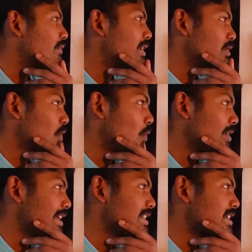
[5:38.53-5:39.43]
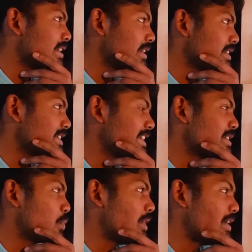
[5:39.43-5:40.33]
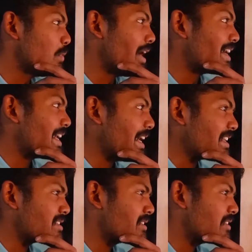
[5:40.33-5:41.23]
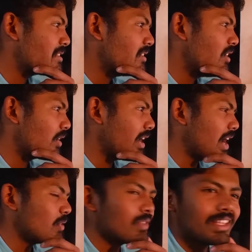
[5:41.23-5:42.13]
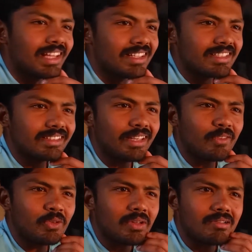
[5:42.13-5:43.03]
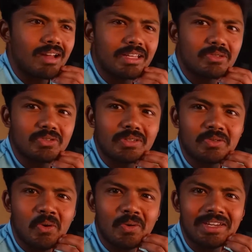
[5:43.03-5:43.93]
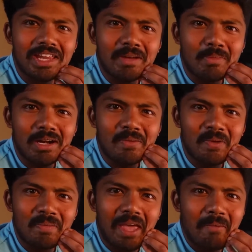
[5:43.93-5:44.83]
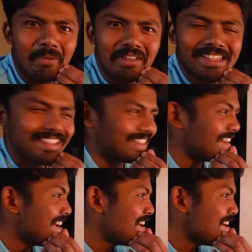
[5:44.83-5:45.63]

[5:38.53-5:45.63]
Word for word: We known each other since we were kids. Okay, I don't think that's give you the right to just go and take money from that purse, is it?